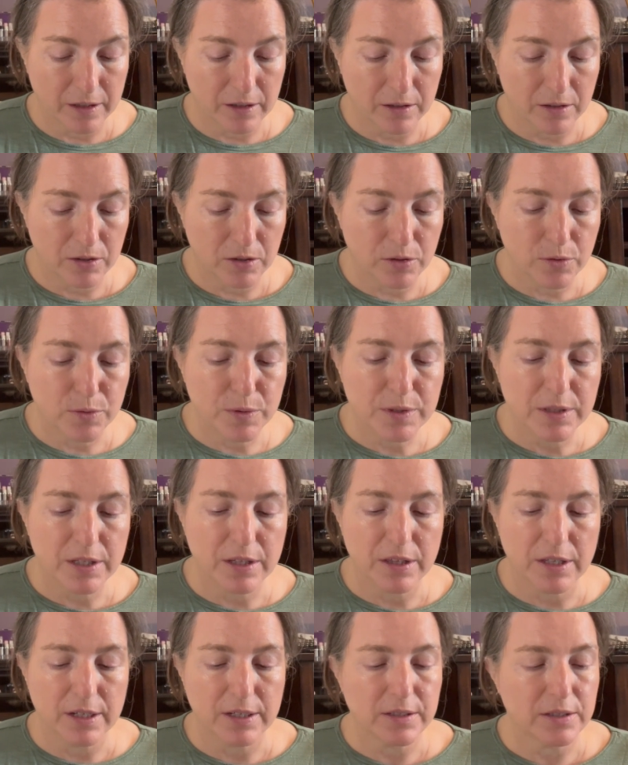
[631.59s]
use the
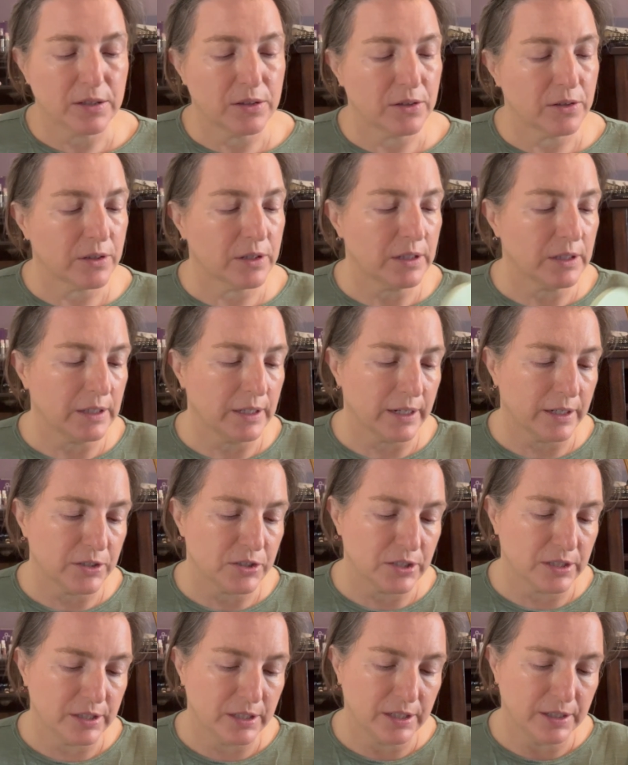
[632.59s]
things in their
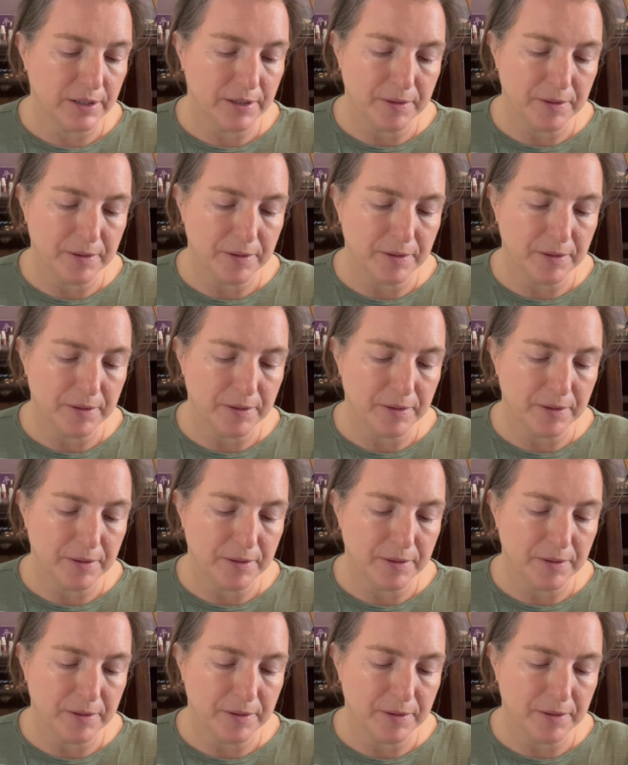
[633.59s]
collection.